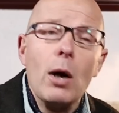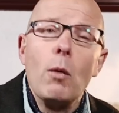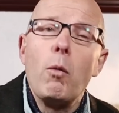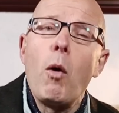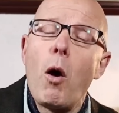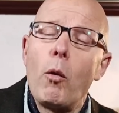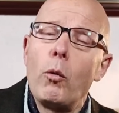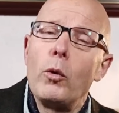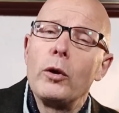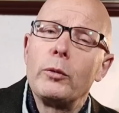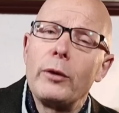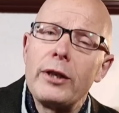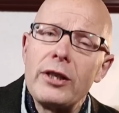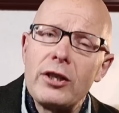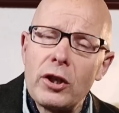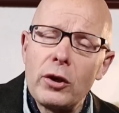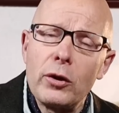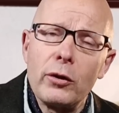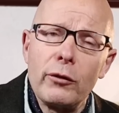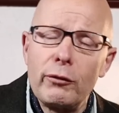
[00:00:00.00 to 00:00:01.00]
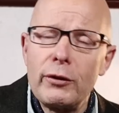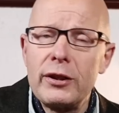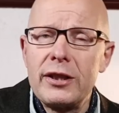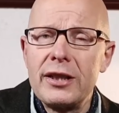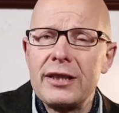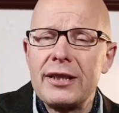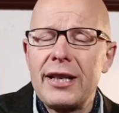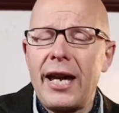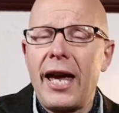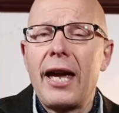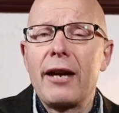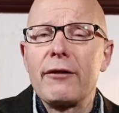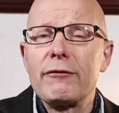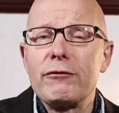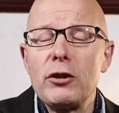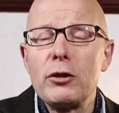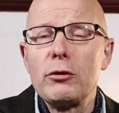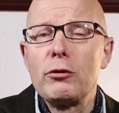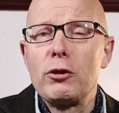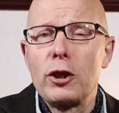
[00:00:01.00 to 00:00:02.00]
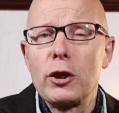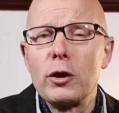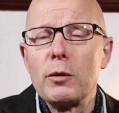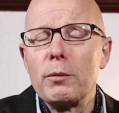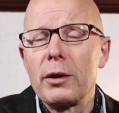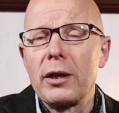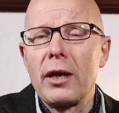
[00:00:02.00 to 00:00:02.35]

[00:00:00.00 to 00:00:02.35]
What would we do if we didn't have YouTube